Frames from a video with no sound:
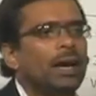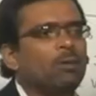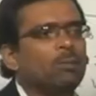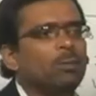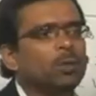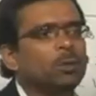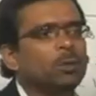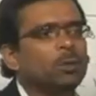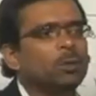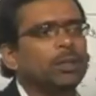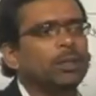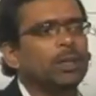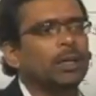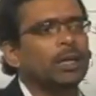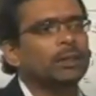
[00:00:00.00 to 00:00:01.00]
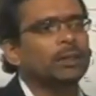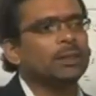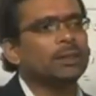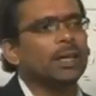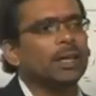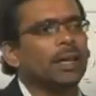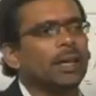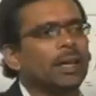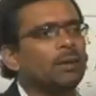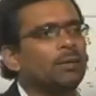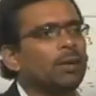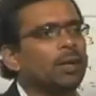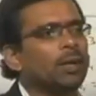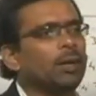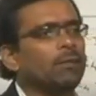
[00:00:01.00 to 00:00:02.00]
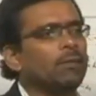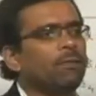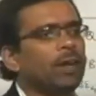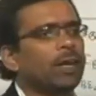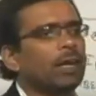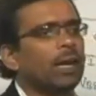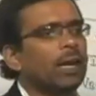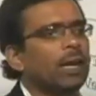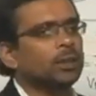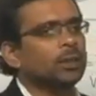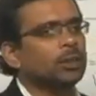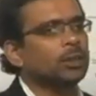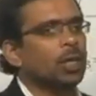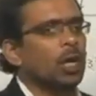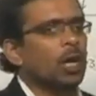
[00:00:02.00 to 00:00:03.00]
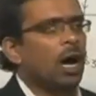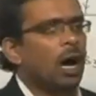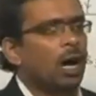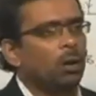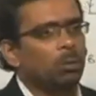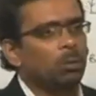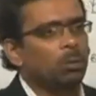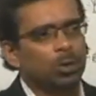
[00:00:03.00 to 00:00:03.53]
Sir, I have missed BJT classes. Can I cover it in FET classes?